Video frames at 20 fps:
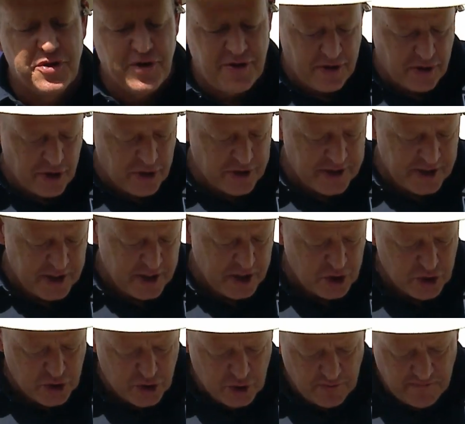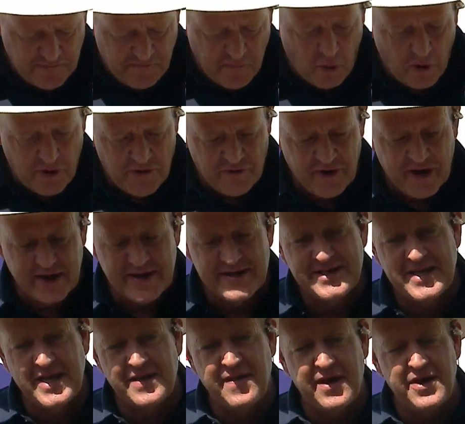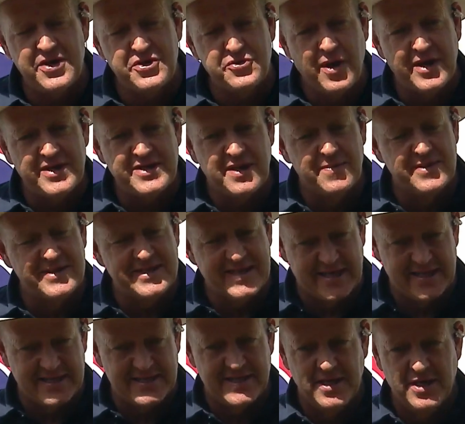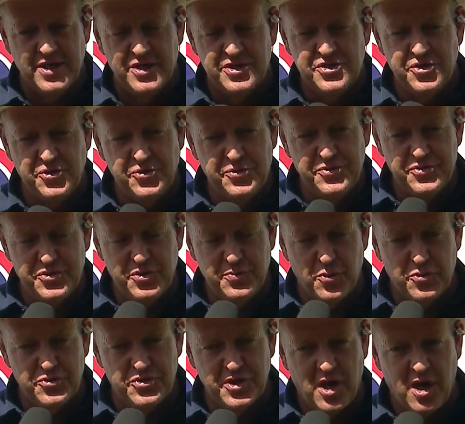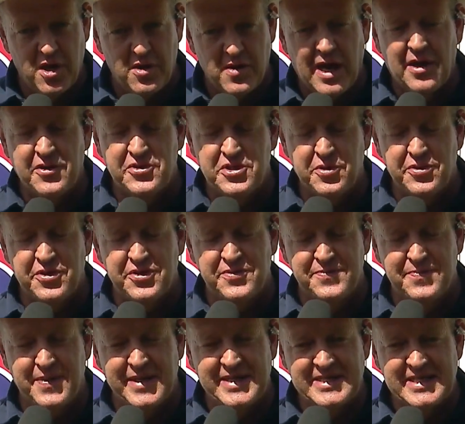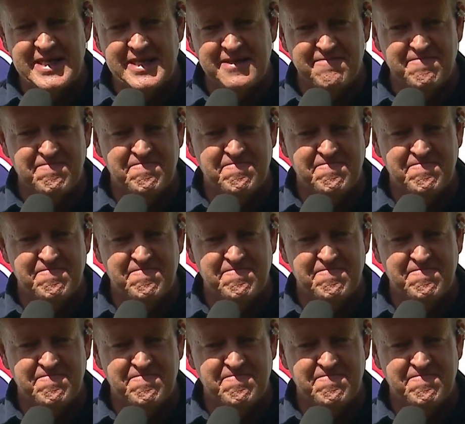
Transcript: and third, two, four, three, and ten. That is race number six. Still two more to go out here at the Big T.